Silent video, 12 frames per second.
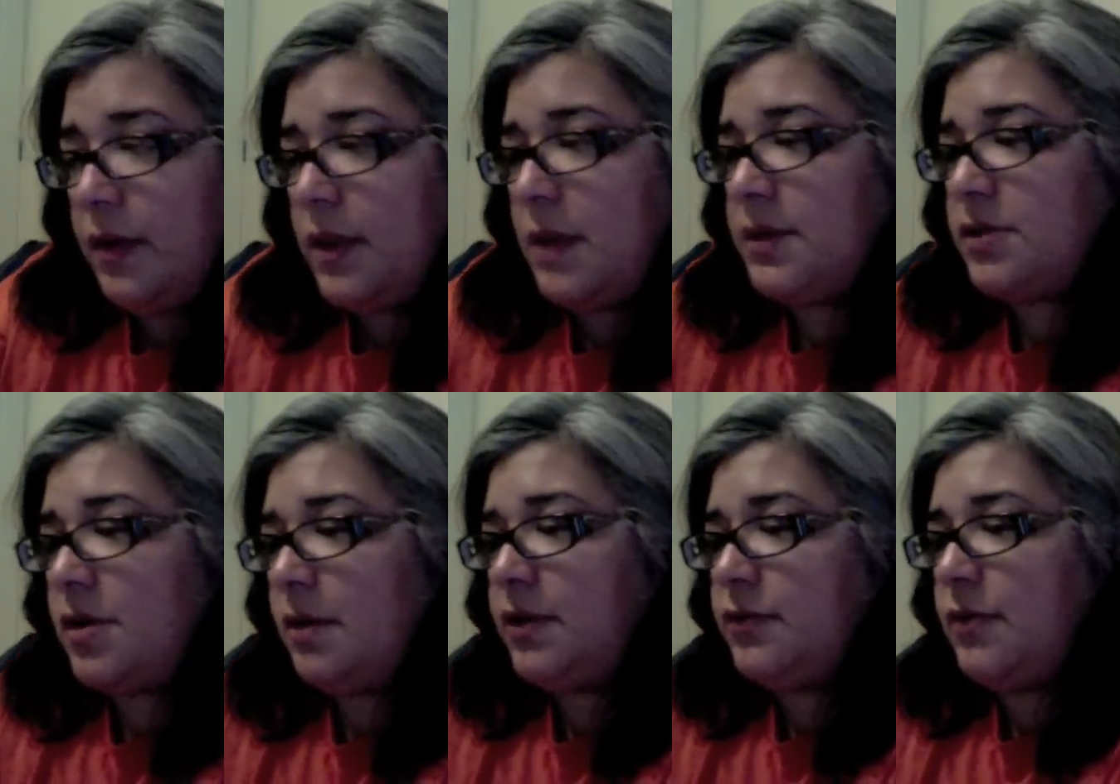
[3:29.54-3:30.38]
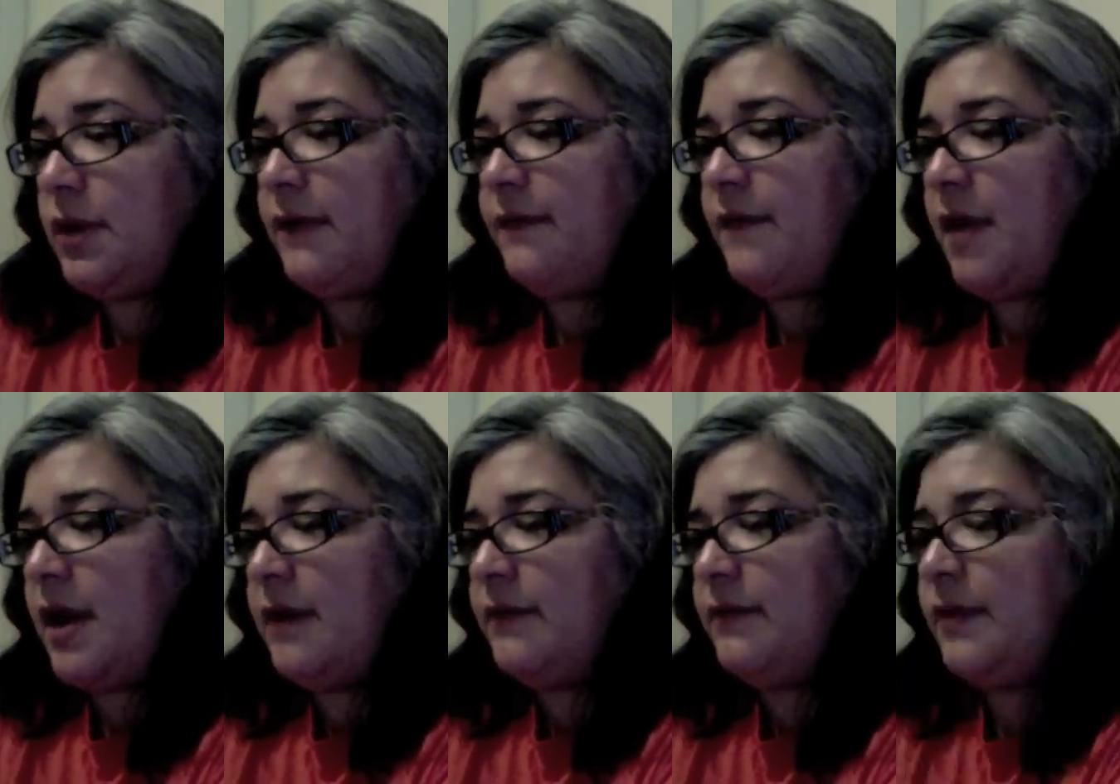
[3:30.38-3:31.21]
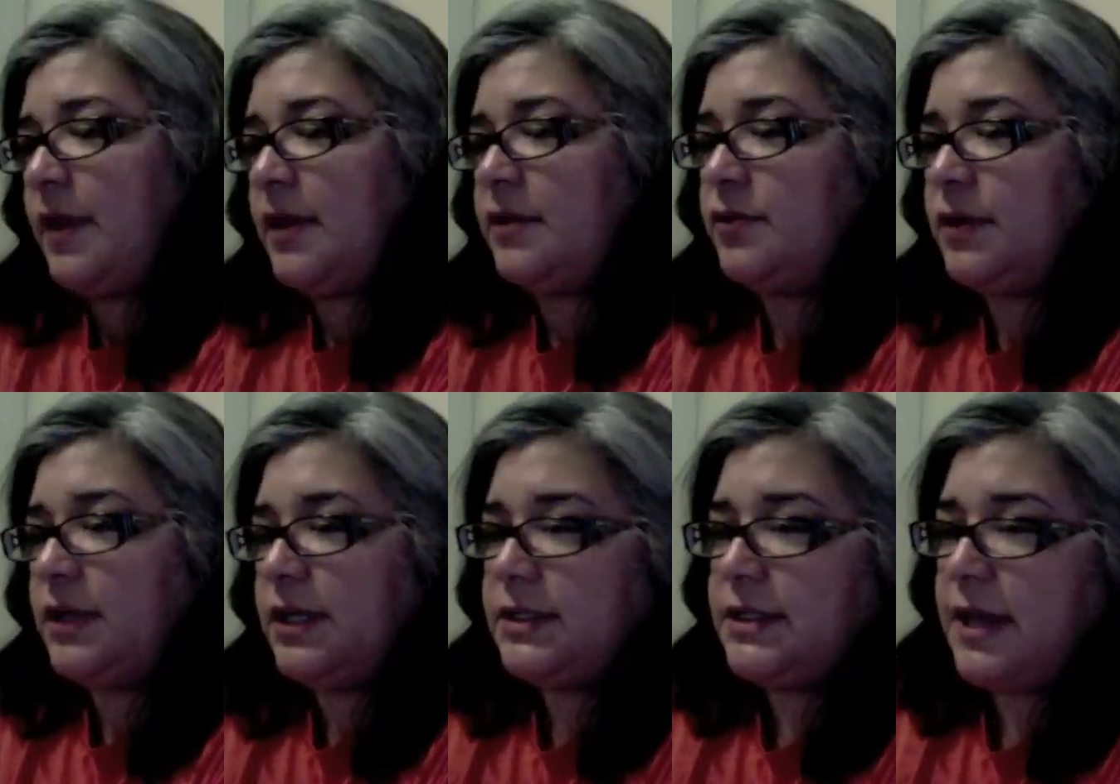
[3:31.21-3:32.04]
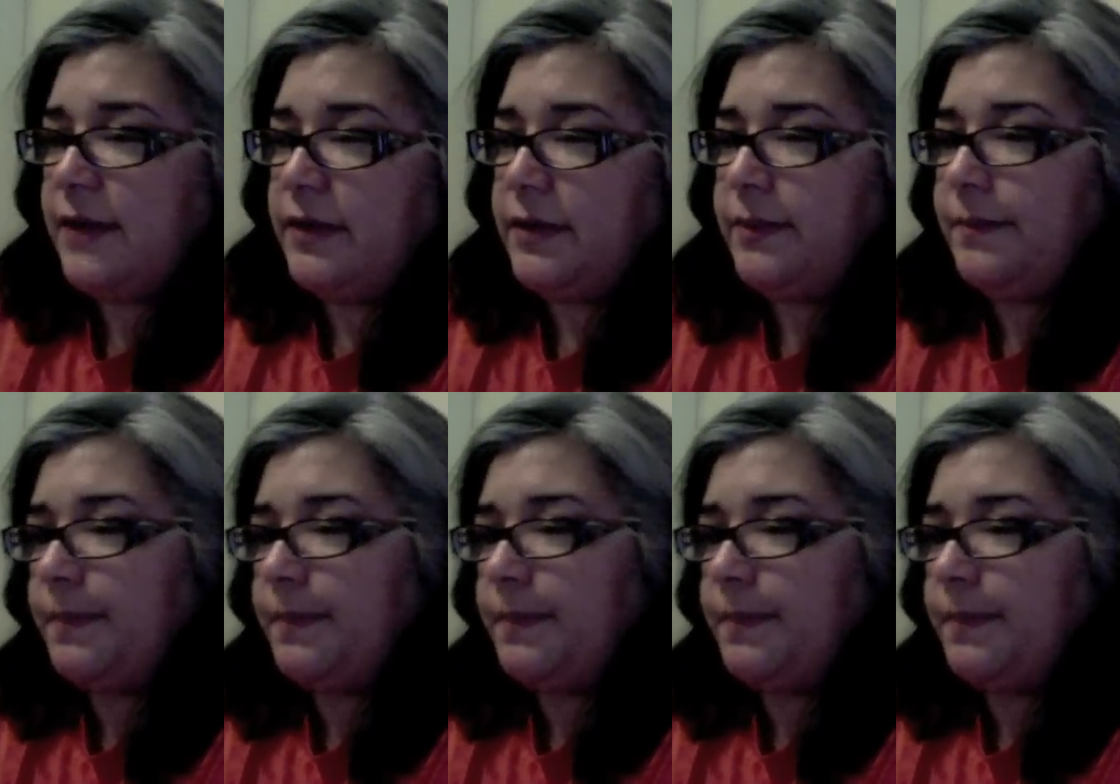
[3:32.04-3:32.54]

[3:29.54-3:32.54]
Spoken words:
Let me start with 25 and 27.